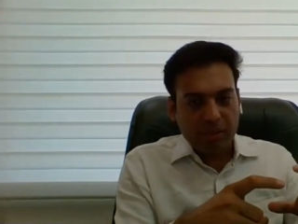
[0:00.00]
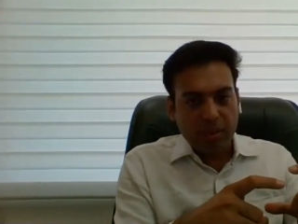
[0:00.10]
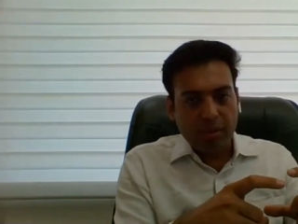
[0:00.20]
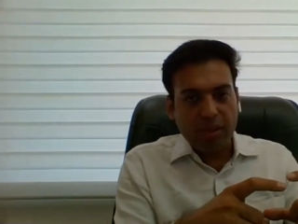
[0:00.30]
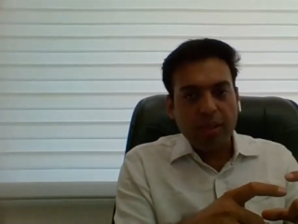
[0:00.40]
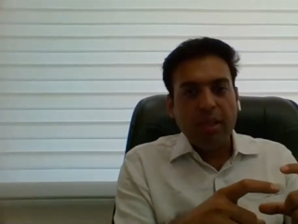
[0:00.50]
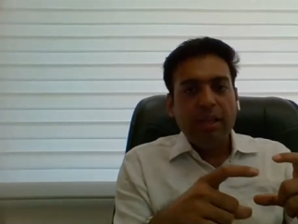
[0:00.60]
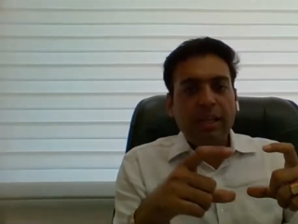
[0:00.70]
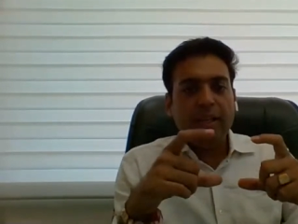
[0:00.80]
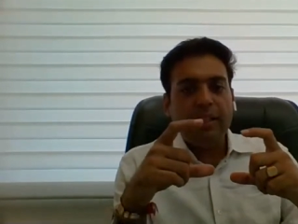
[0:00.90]
thousand dollars.
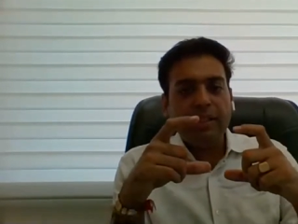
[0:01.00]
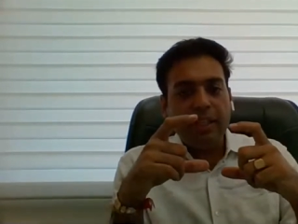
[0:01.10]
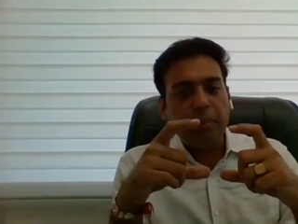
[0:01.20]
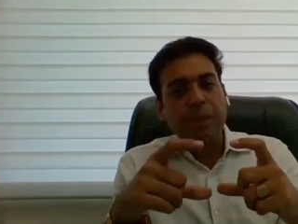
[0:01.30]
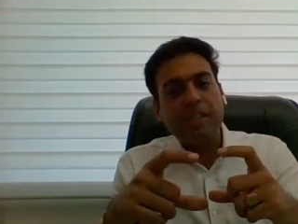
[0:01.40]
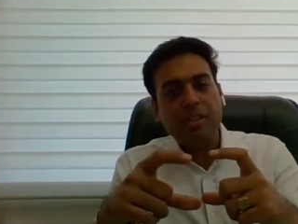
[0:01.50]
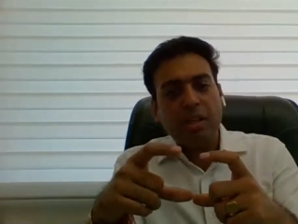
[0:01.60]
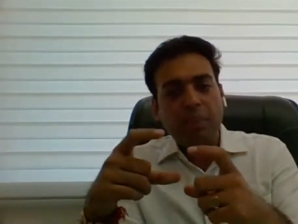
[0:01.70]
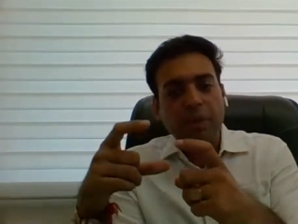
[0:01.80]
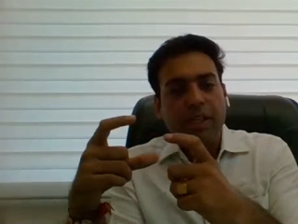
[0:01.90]
It, it makes your
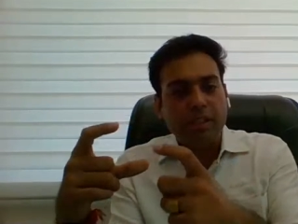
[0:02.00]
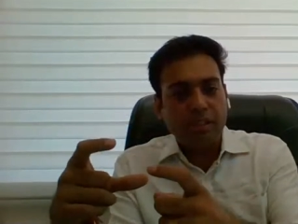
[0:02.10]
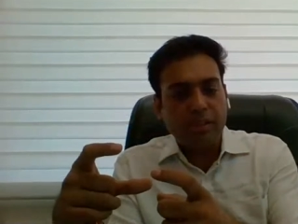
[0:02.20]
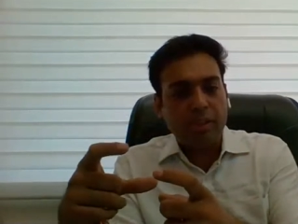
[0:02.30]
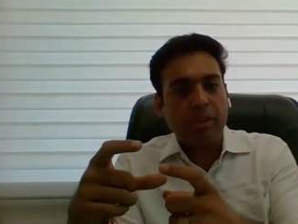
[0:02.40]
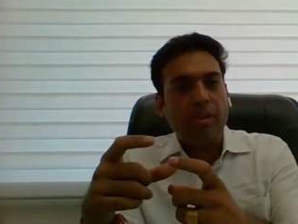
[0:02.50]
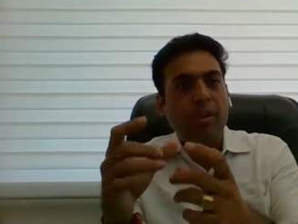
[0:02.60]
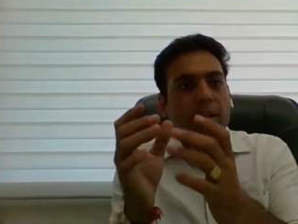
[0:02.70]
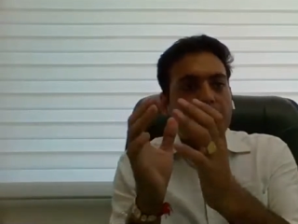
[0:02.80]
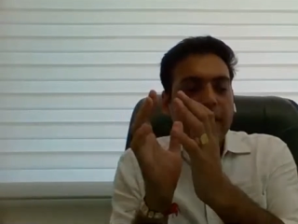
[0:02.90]
application secure
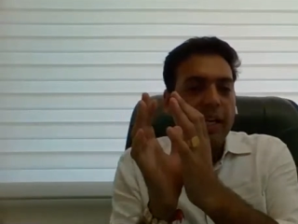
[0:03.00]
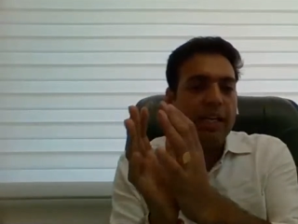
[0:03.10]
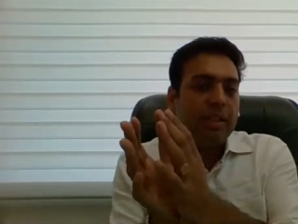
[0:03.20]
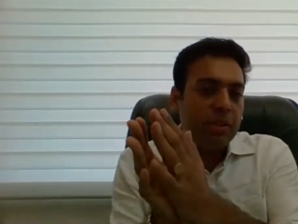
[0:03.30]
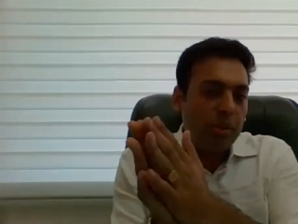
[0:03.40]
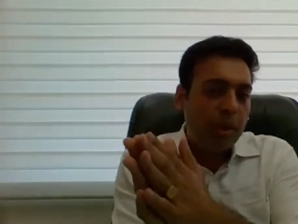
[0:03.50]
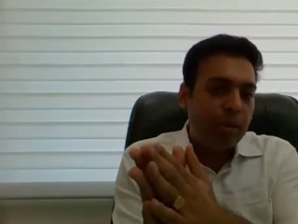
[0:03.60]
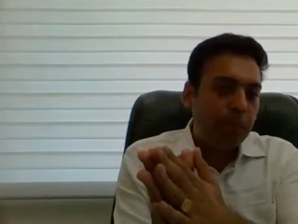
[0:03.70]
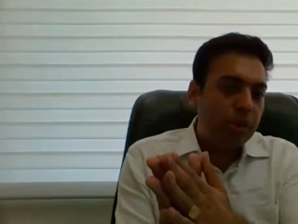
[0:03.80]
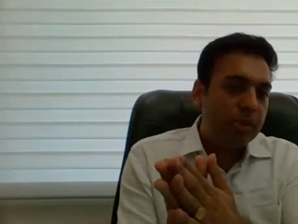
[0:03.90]
that you have
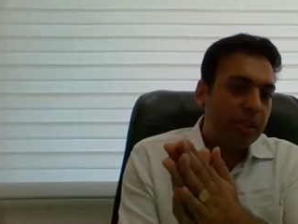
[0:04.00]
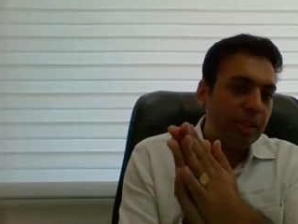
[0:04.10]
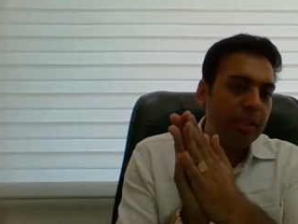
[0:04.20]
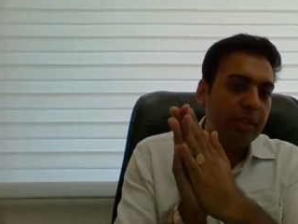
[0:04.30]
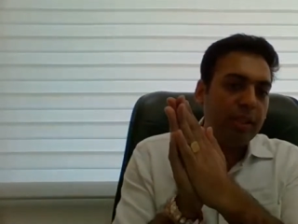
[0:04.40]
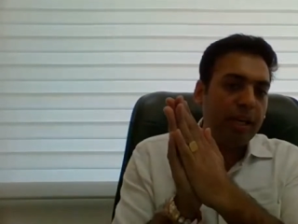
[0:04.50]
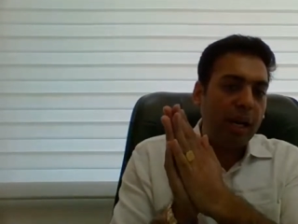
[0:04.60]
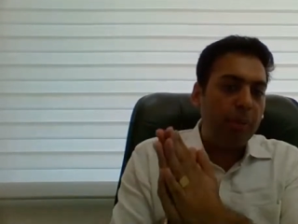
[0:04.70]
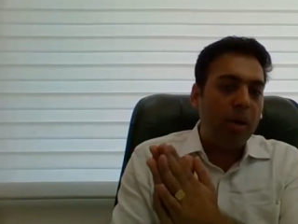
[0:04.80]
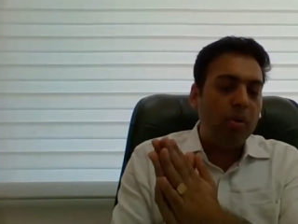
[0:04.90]
deposited the
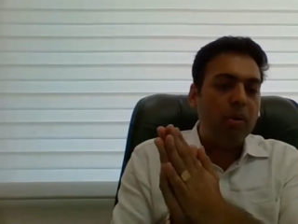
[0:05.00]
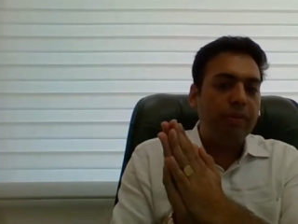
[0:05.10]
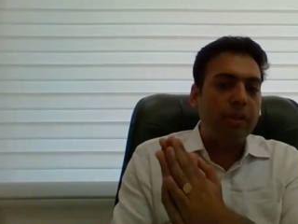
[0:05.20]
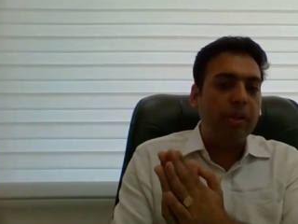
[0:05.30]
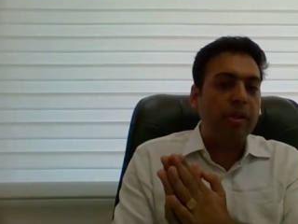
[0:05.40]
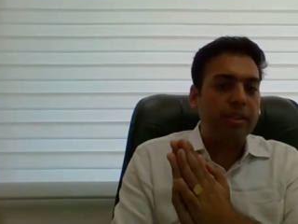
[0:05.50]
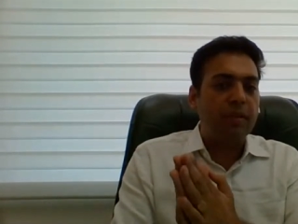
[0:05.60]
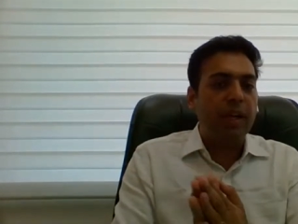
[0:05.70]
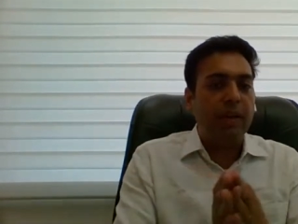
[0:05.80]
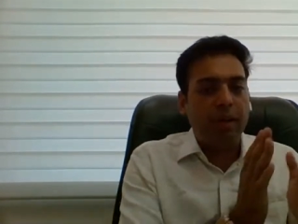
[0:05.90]
amount for your
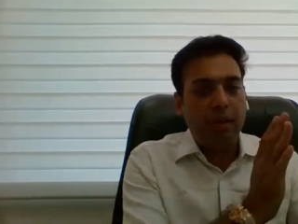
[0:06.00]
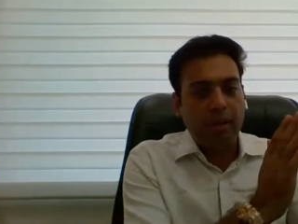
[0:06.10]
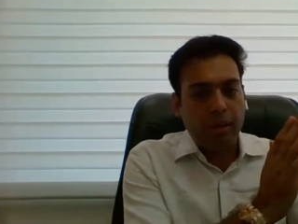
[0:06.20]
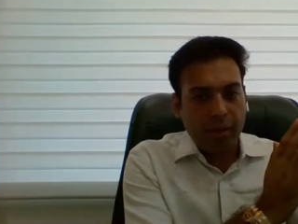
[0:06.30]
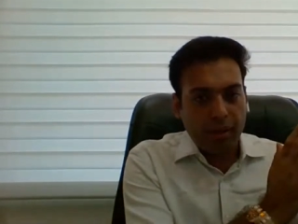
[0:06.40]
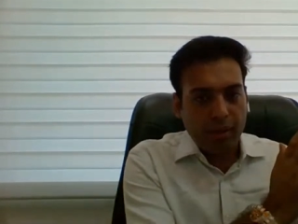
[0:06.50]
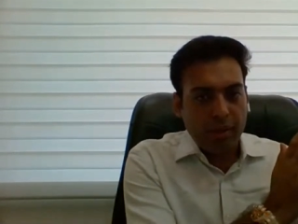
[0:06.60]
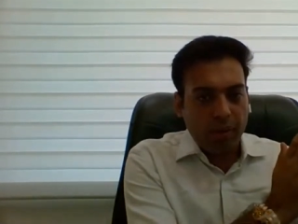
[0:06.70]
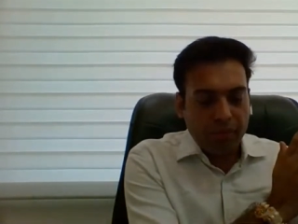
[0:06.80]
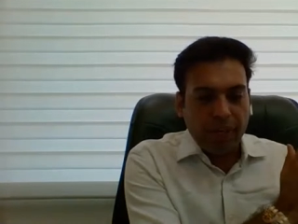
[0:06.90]
survival uh,
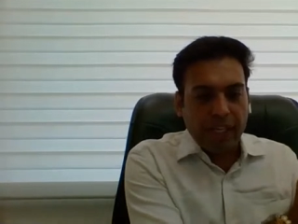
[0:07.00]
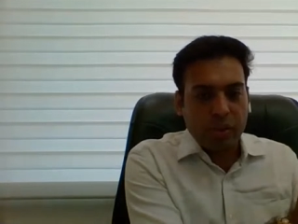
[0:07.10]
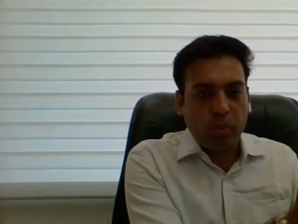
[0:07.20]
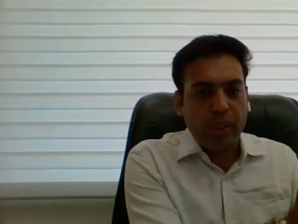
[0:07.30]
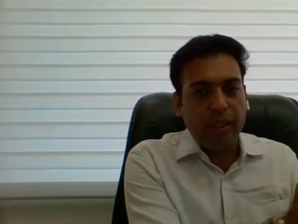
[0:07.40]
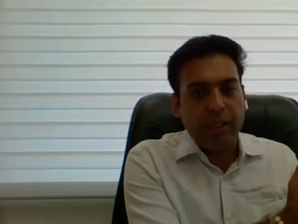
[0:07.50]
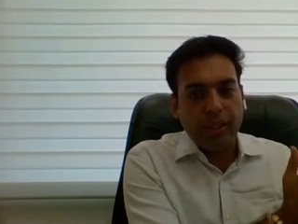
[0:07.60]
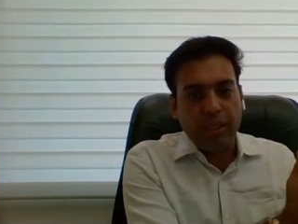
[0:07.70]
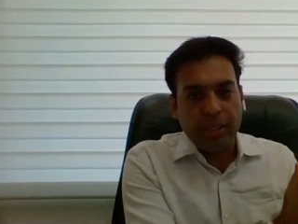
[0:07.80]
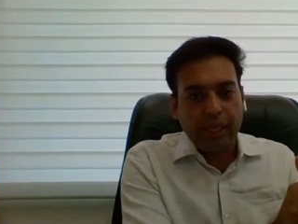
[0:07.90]
of next one year
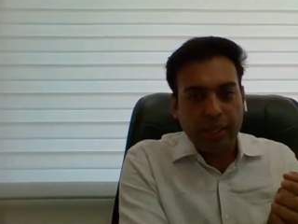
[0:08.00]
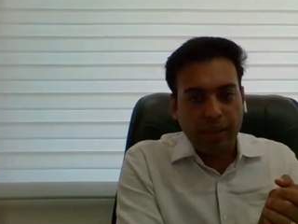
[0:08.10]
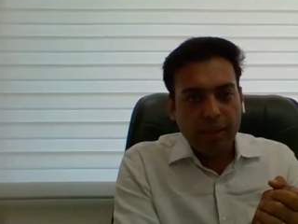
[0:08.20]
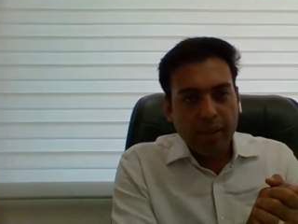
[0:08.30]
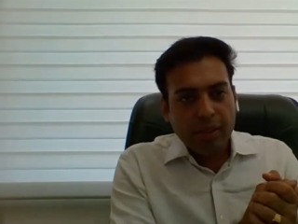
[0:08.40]
in Canada.